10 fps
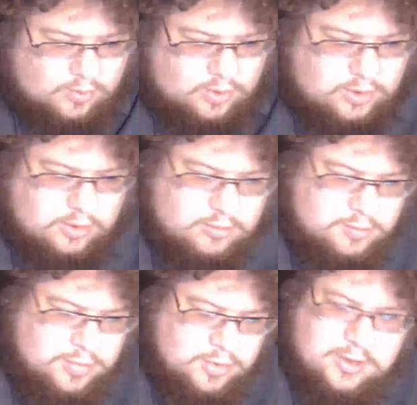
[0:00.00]
one,
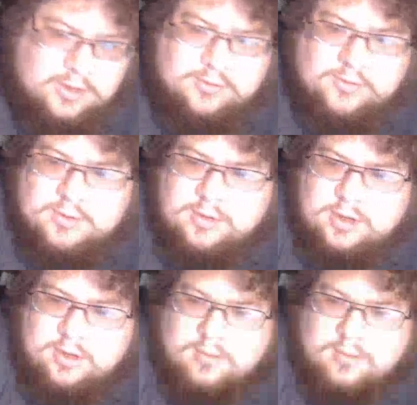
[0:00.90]
but that's good to
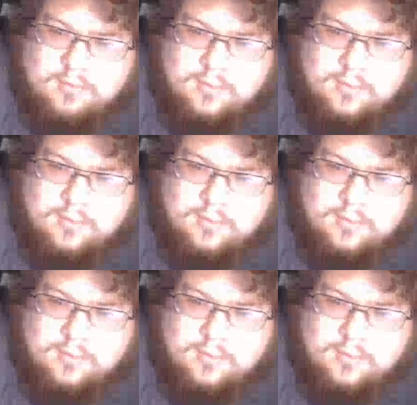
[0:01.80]
know.